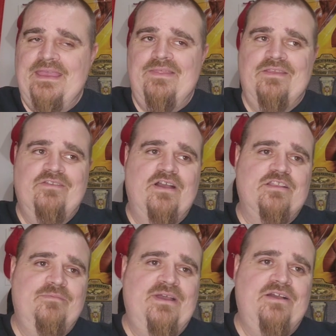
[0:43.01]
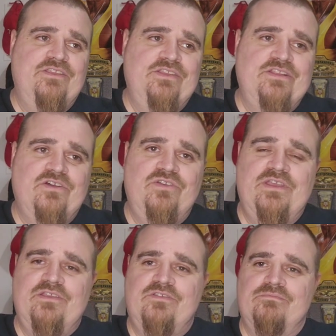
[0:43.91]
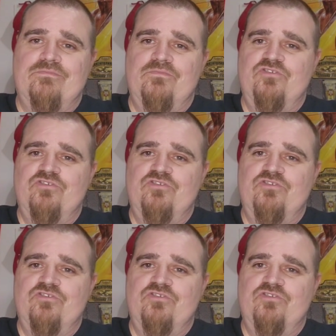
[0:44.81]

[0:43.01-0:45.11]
and they talked about, you know, his